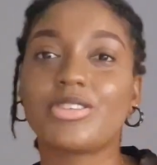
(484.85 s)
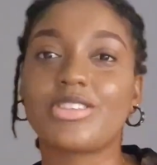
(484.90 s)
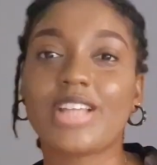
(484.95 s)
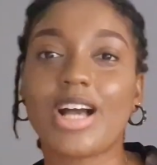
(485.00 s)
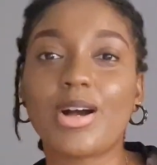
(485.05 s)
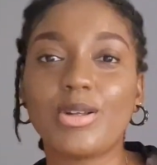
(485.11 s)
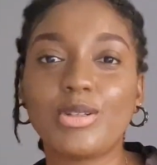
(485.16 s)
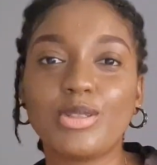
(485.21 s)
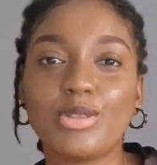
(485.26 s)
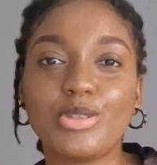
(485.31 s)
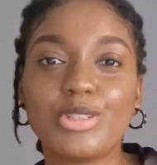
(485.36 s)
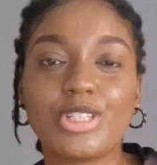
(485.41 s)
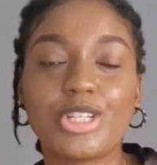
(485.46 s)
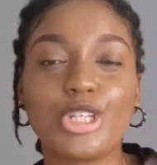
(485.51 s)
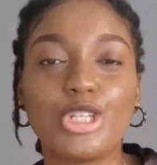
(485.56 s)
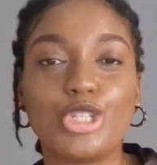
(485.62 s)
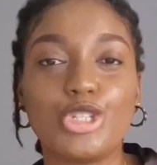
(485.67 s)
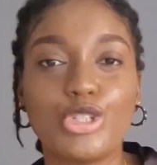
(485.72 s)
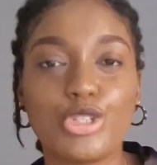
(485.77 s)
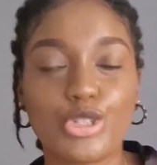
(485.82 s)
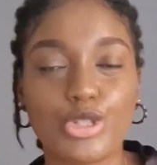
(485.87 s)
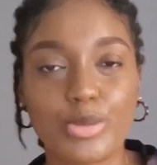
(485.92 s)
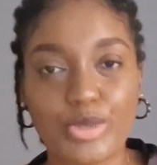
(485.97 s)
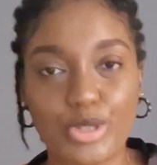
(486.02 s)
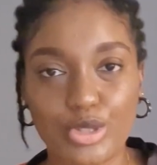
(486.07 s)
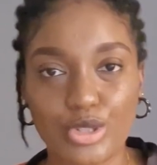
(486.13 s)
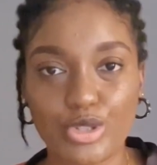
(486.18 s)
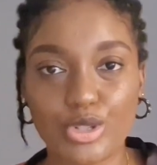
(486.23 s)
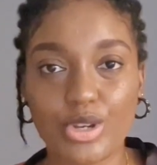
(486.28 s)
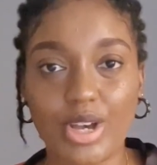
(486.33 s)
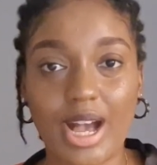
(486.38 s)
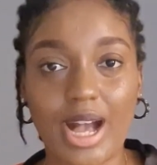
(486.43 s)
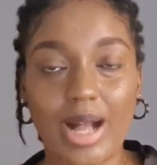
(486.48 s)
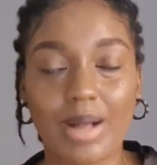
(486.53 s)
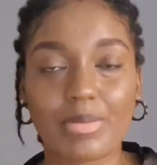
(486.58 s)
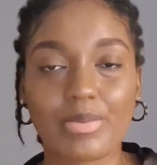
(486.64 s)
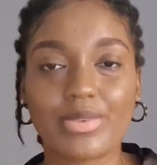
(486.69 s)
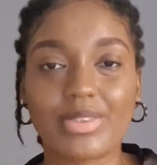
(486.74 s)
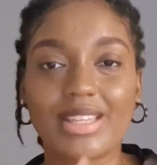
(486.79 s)
Download YouTube Studio
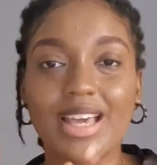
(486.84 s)
app.